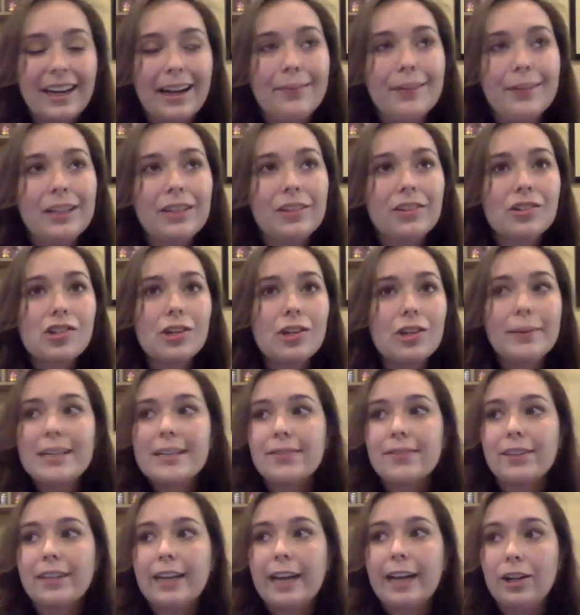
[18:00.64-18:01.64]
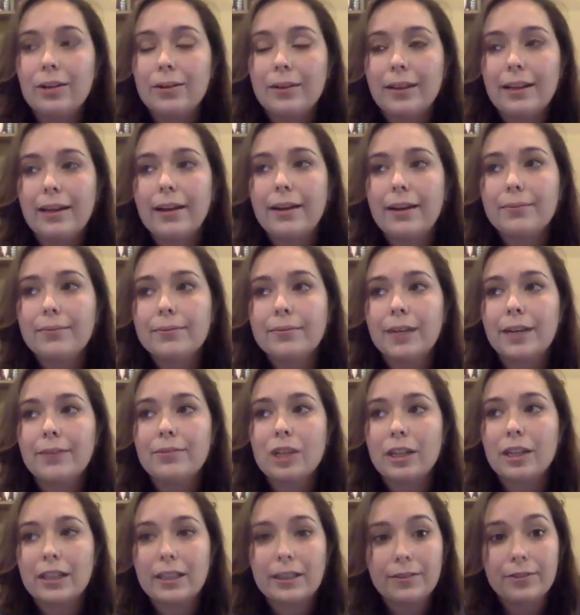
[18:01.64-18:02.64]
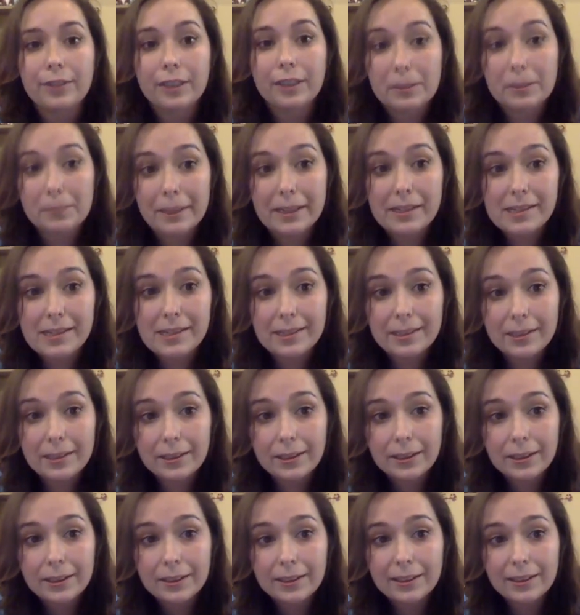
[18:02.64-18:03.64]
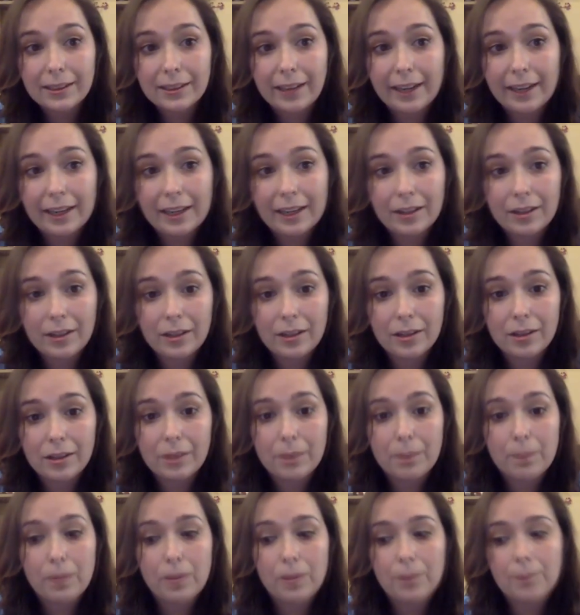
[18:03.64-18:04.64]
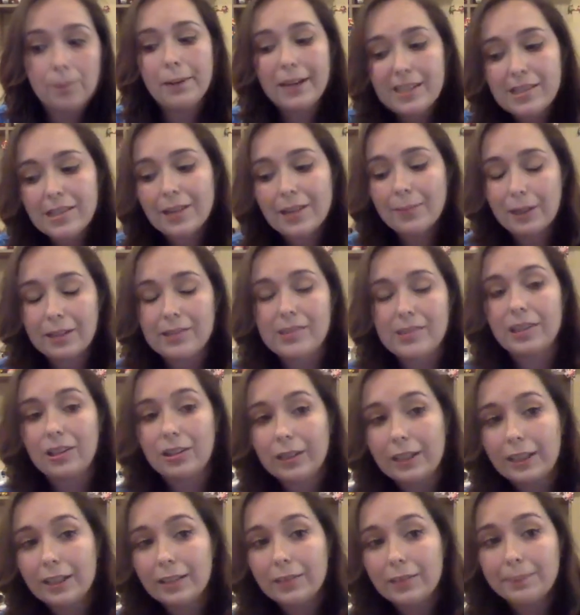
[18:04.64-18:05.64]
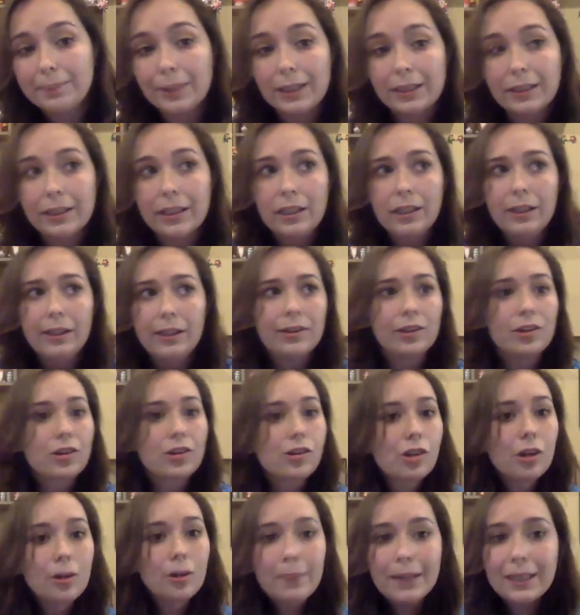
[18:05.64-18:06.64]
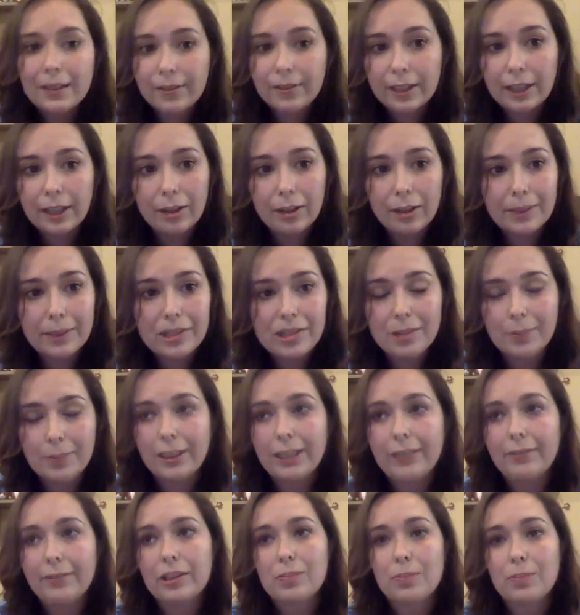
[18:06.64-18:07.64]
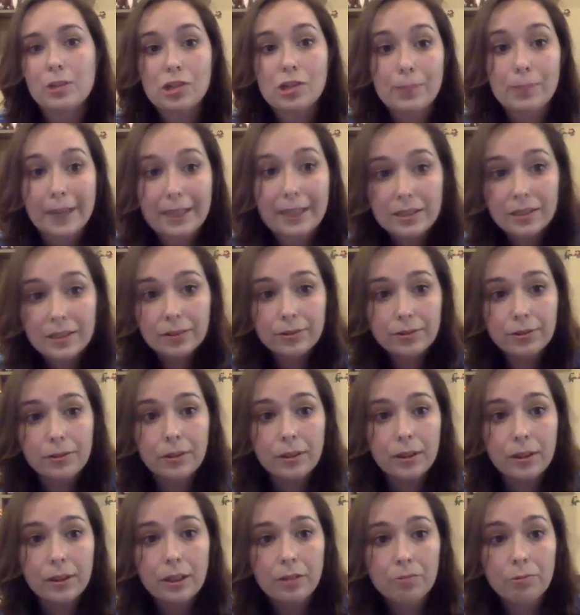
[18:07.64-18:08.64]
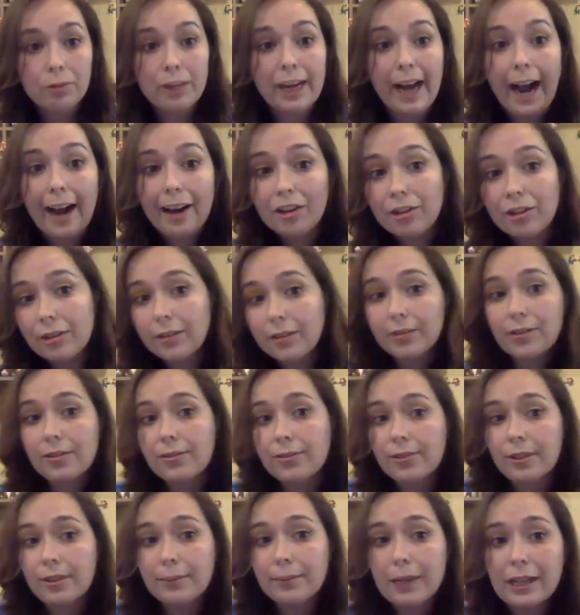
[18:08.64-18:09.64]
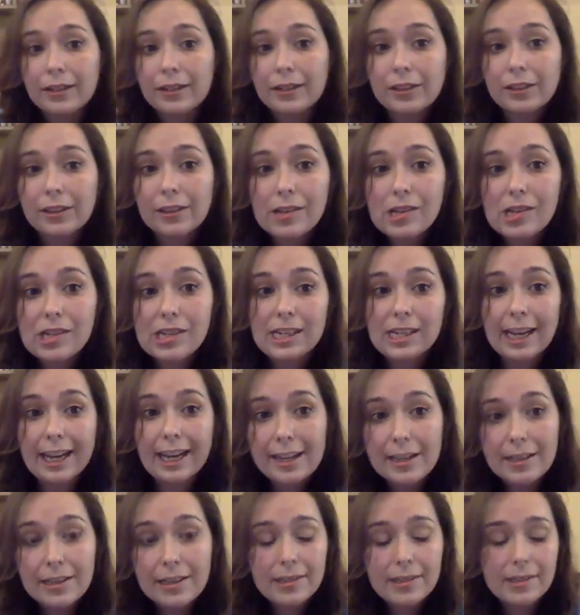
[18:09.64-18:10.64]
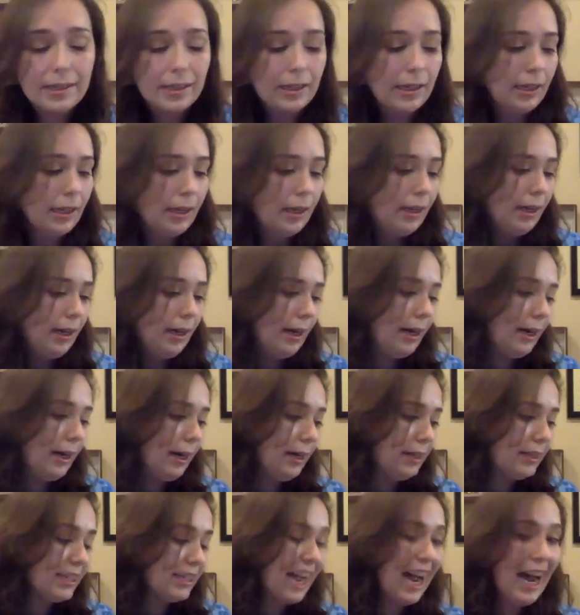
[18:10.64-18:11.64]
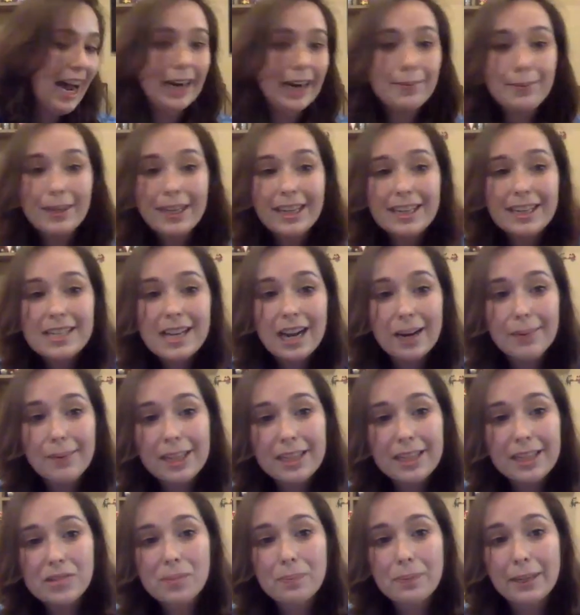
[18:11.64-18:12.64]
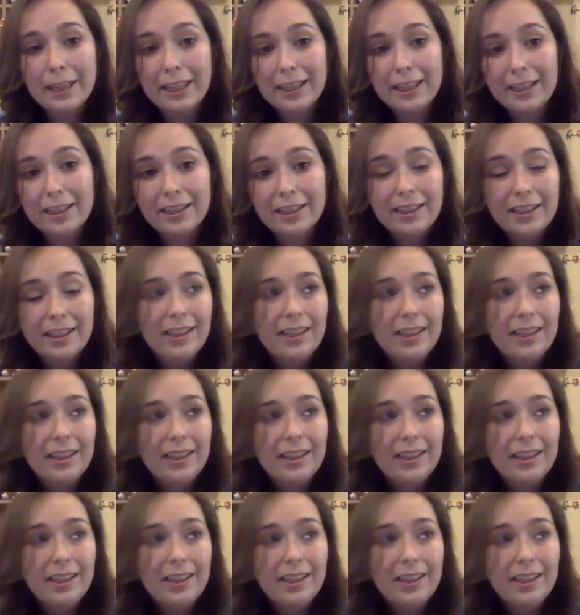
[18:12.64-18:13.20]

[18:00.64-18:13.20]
I mean, there's so many different I'm talking very basic, like the basic parts that you need, but there's so many different elements to play with: perspective, reactions from others, stakes, timing is big.